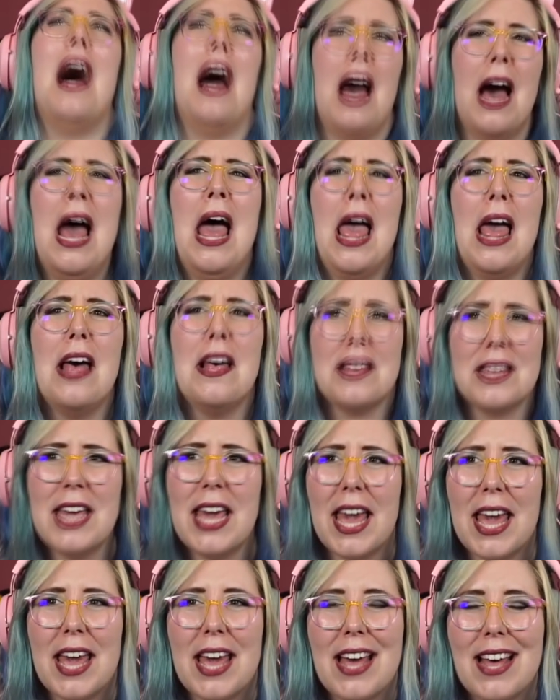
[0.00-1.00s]
Oh, hell
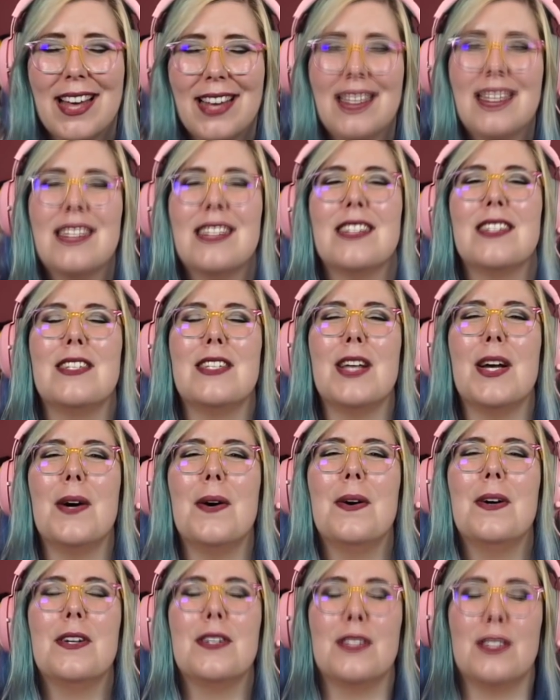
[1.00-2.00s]
yeah.
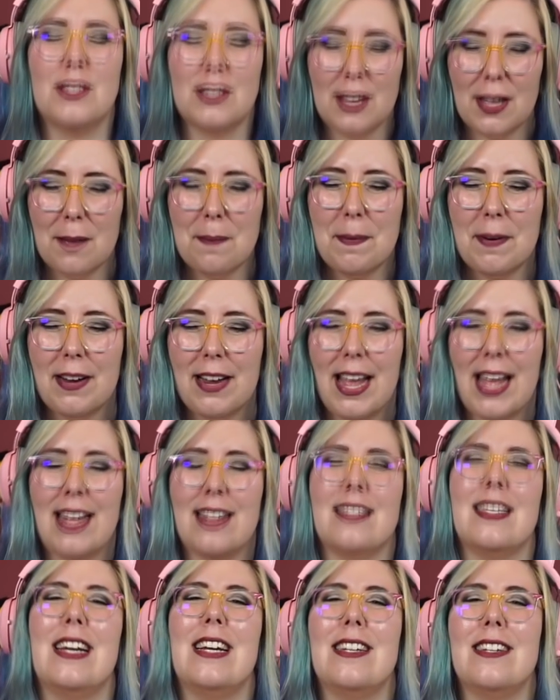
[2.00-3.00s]
So super
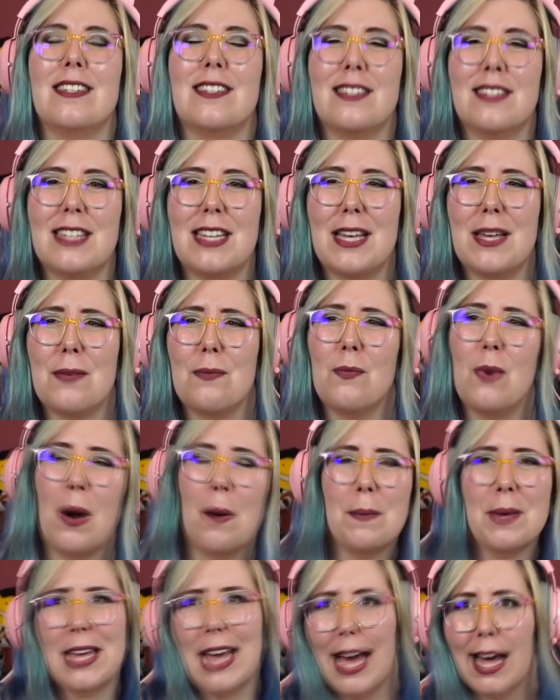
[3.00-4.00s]
excited to see
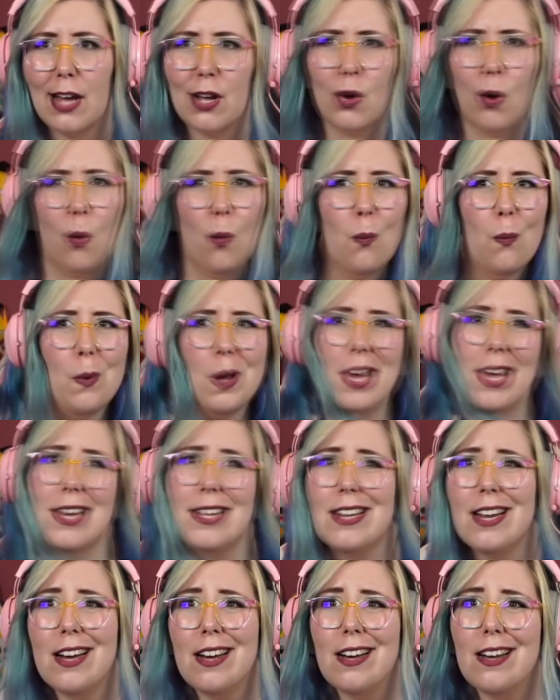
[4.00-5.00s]
what we got
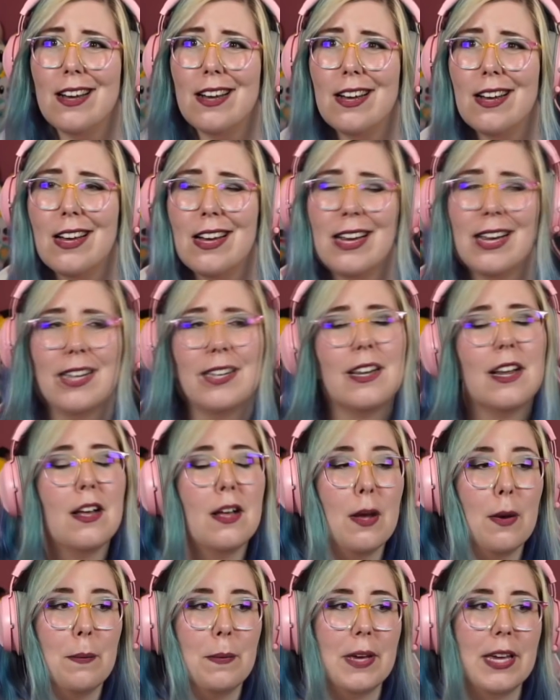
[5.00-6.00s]
going on.
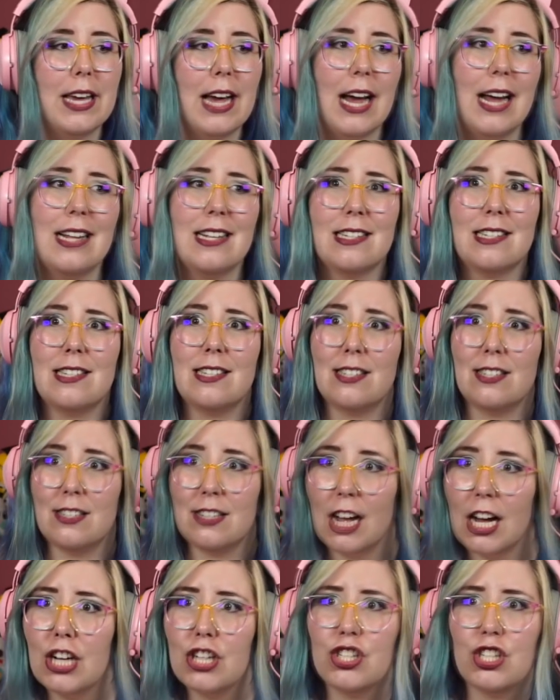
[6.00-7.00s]
We got
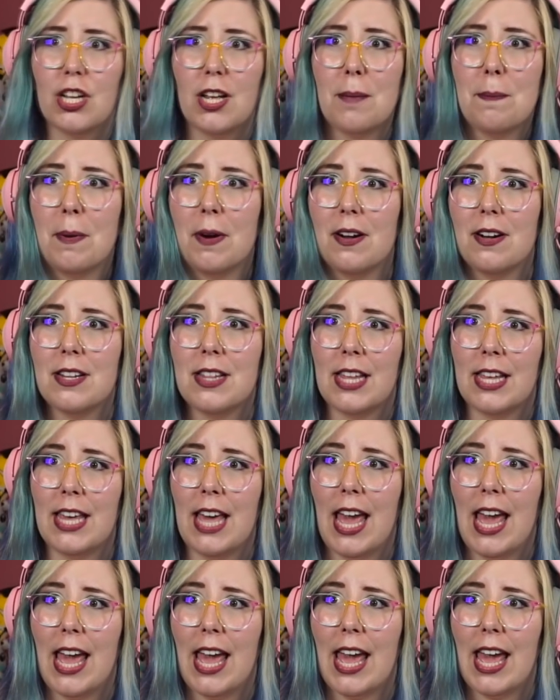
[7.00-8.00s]
Sasha part of the
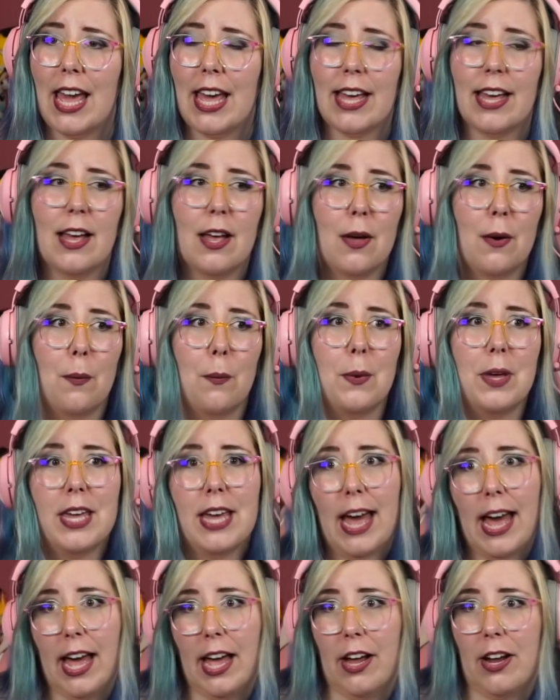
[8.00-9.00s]
gang. We
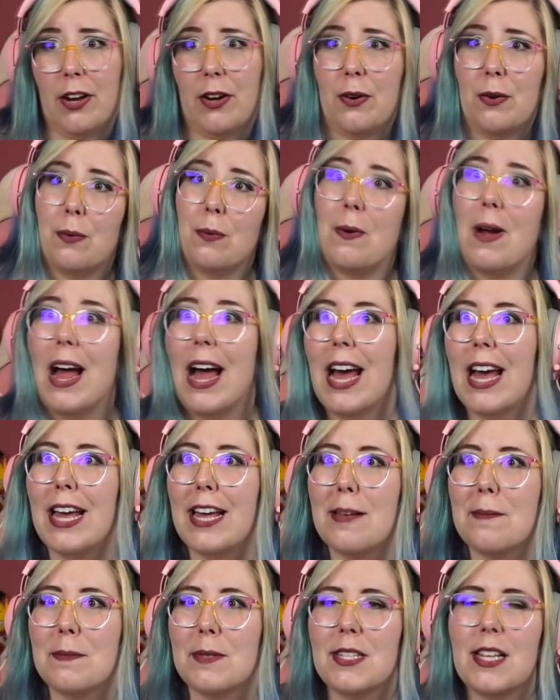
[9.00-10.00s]
got
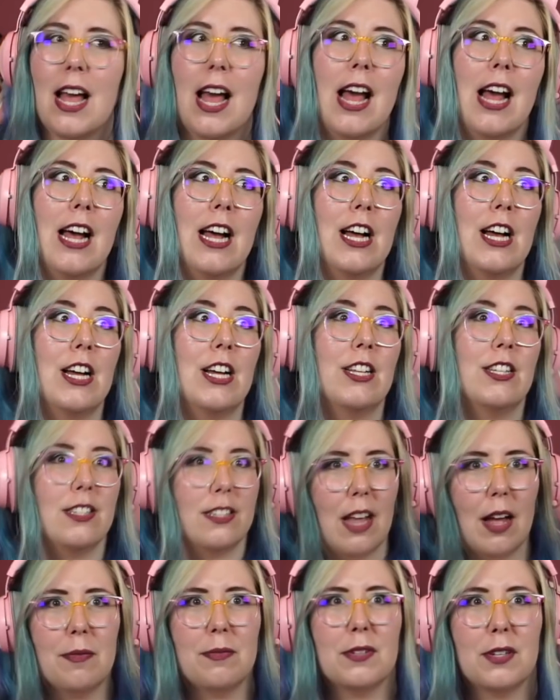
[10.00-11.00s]
Grimes.
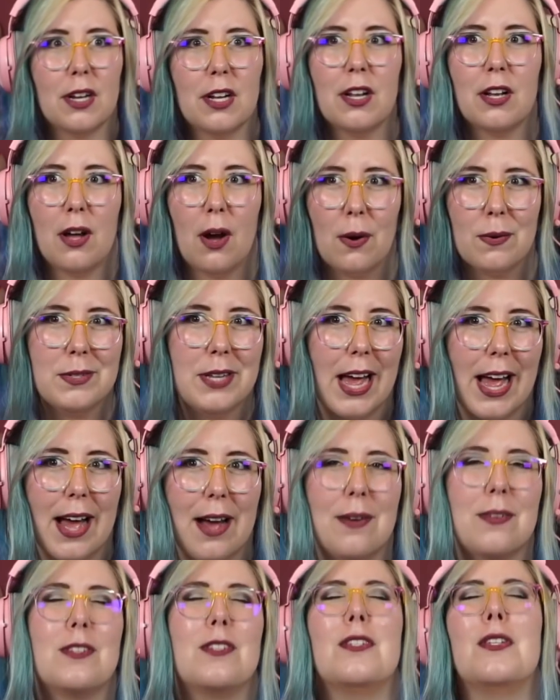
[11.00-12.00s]
Stuff's gonna go
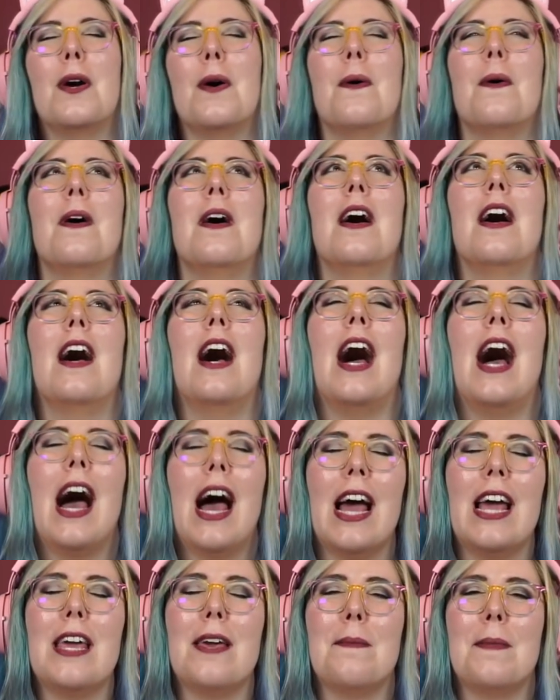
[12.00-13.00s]
down. So
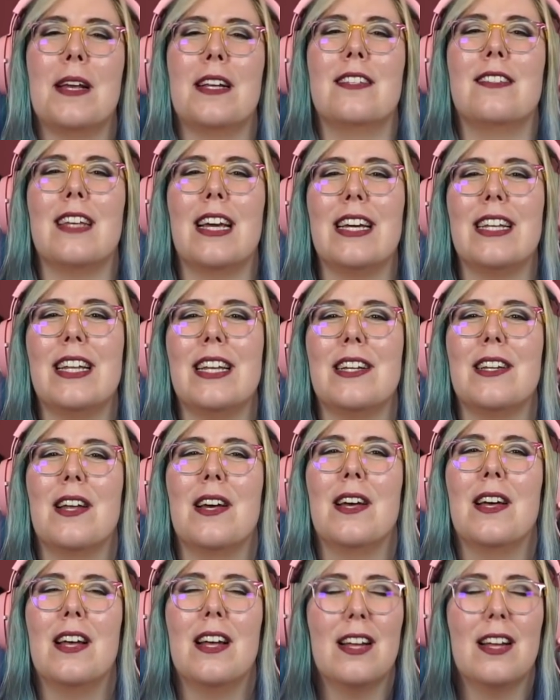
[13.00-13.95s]
I am excited.